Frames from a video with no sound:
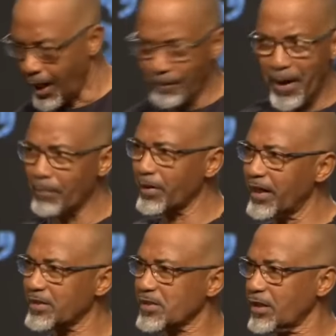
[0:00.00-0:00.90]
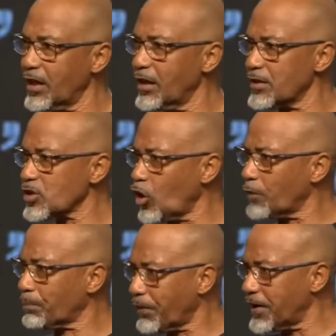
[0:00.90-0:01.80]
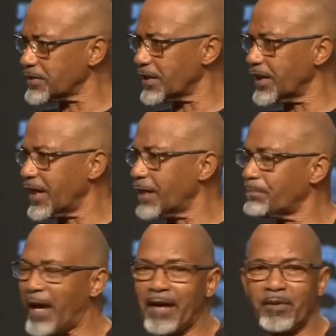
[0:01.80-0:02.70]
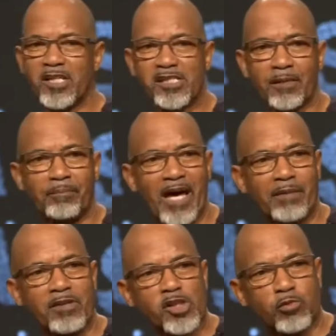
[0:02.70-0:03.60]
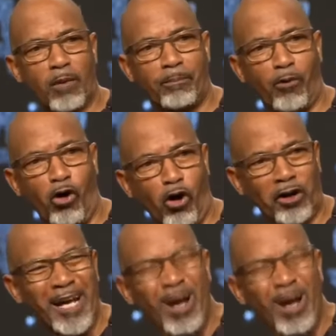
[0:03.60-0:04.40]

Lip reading: Abimelech's girls got pregnant and had babies. The babies were born